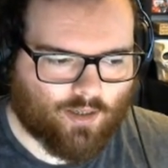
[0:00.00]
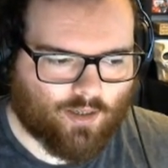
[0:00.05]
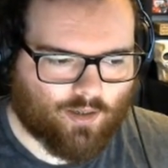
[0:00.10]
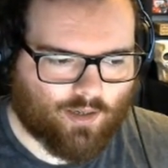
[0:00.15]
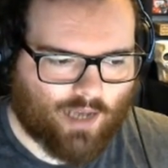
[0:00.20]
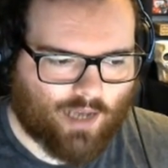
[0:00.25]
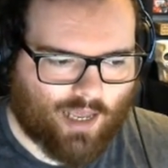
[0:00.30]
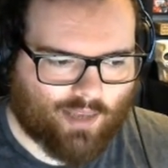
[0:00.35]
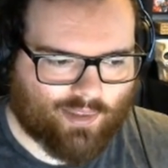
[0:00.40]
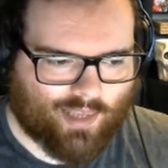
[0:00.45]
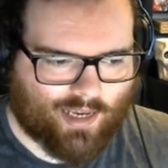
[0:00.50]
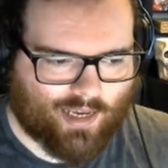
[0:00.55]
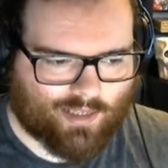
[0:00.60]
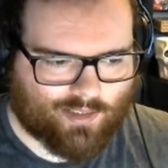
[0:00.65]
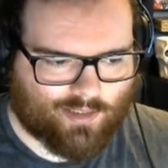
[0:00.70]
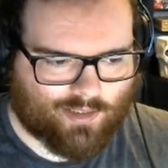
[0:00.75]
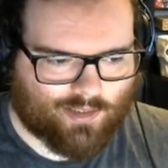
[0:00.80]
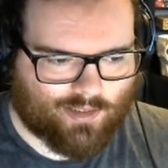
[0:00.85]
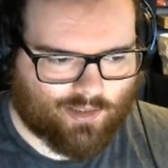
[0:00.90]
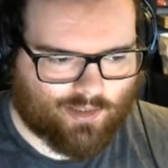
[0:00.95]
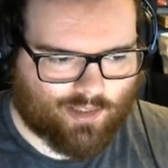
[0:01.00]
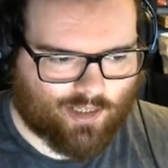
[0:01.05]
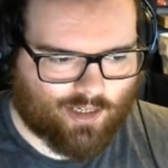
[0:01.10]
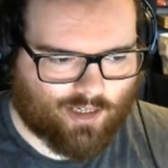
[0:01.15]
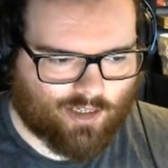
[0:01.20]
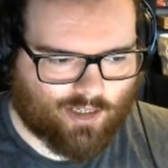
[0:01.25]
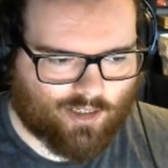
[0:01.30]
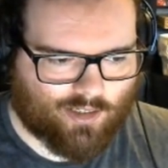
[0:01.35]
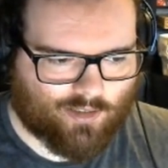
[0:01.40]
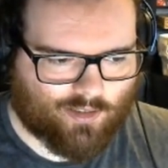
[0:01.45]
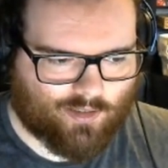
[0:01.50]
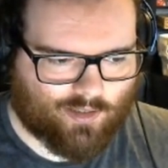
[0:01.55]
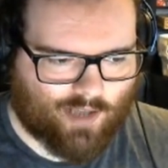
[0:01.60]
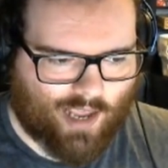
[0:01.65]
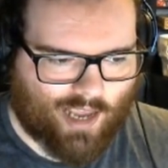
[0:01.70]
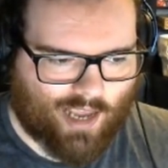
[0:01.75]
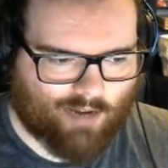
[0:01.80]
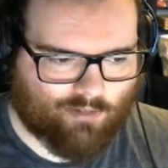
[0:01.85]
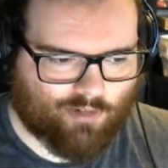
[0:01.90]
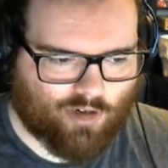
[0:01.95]
And that's the
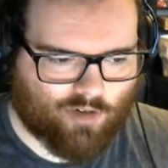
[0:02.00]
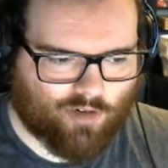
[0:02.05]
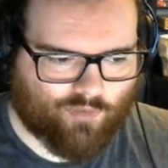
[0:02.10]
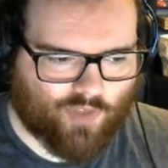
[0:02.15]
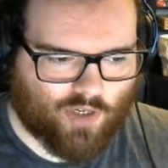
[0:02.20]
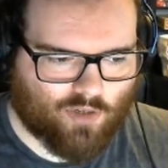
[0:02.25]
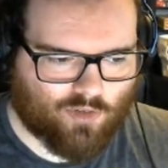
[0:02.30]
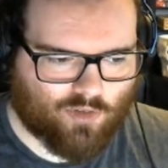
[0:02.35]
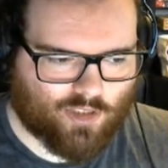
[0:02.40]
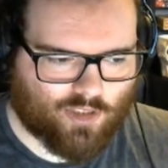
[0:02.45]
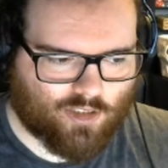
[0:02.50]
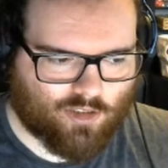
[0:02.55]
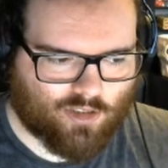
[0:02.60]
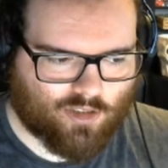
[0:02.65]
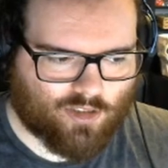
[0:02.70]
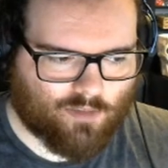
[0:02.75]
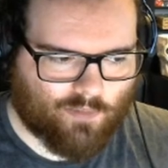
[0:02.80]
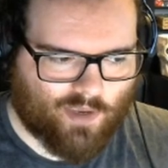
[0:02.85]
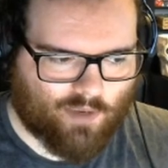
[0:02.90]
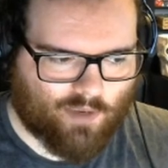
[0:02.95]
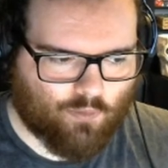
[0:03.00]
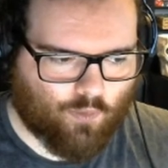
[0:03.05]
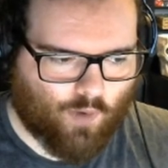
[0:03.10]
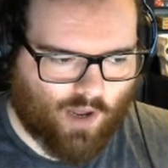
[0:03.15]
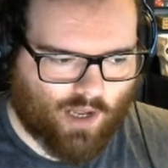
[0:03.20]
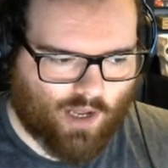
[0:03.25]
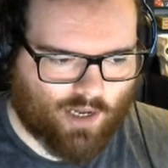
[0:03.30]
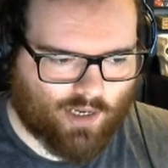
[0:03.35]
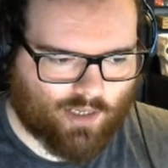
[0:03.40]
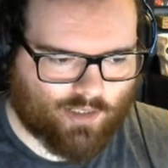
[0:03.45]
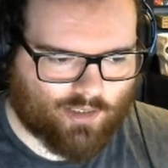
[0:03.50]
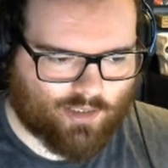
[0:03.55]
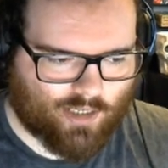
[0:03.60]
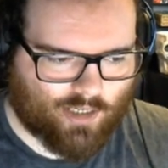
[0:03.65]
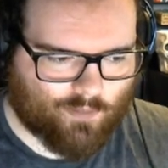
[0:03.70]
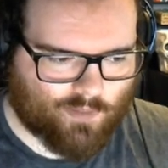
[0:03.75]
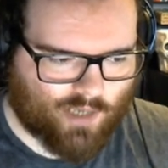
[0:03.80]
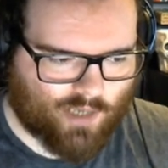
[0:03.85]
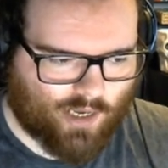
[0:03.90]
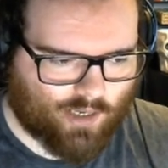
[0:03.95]
area of those is going to be y
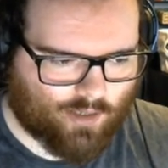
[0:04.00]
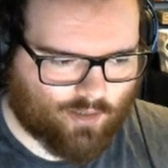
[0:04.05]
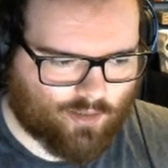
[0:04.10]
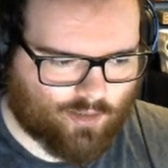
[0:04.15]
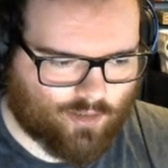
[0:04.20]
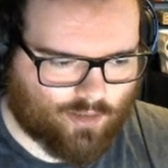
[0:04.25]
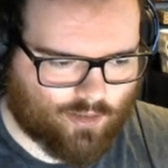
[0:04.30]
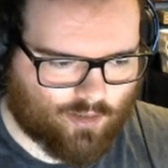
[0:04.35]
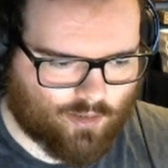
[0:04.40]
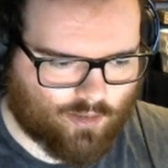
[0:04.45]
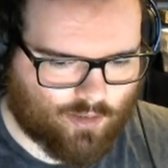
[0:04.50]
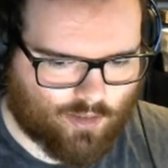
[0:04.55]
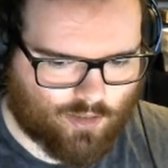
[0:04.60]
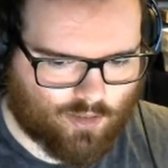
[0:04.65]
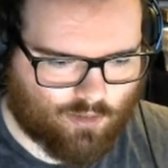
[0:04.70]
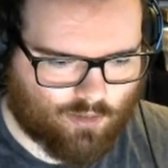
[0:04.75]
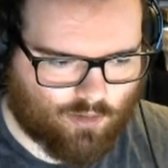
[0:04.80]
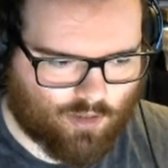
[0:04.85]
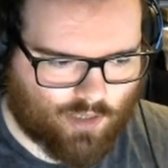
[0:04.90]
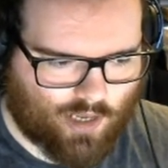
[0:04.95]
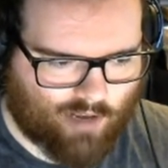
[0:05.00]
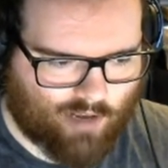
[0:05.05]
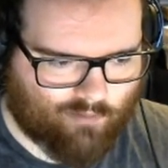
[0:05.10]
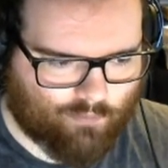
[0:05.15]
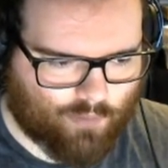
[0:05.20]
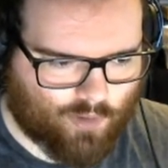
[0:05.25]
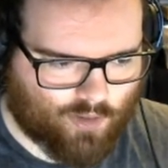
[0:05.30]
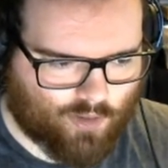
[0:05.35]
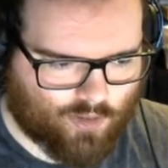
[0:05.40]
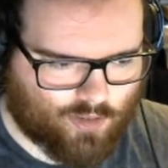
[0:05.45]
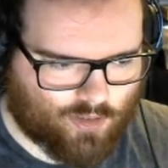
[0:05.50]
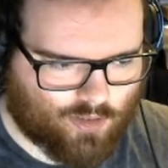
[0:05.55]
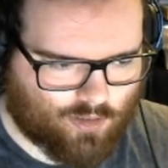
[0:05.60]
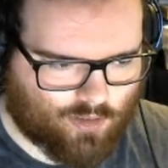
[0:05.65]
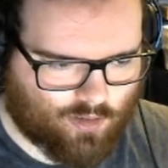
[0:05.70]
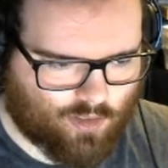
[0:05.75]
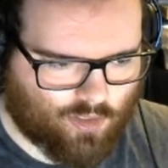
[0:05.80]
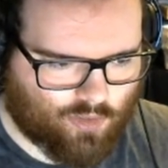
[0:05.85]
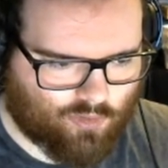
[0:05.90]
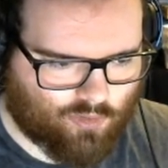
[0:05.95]
times x. we're going to have plus
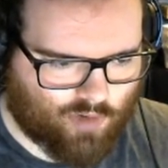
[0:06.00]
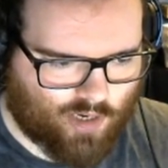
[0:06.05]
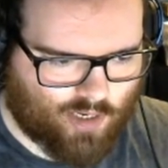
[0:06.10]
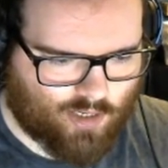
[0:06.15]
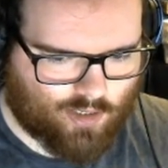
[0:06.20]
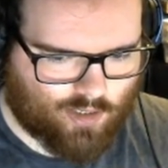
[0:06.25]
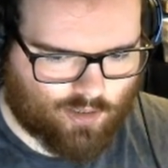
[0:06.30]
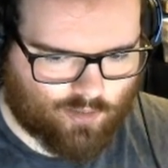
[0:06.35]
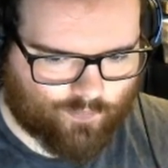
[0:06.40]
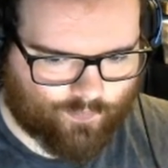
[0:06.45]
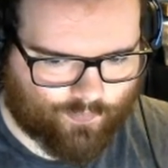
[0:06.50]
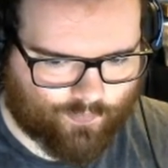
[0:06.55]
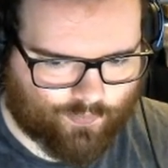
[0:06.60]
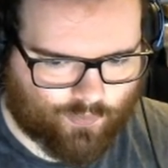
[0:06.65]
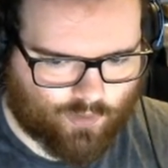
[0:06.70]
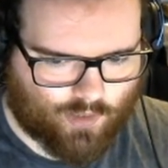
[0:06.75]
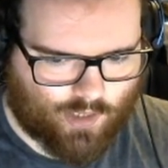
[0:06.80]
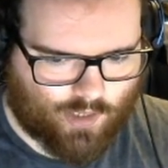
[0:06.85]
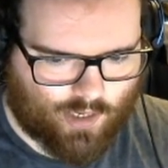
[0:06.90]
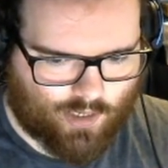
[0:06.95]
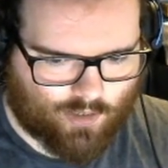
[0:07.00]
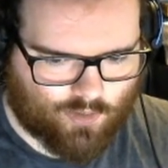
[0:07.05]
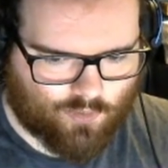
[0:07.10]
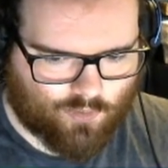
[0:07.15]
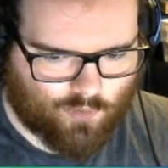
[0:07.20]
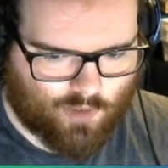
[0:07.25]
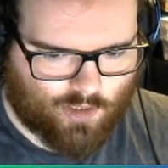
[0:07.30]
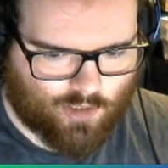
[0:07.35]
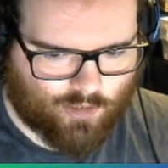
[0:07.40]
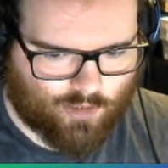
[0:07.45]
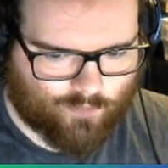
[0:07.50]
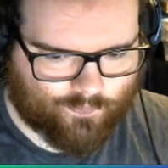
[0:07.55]
3xy.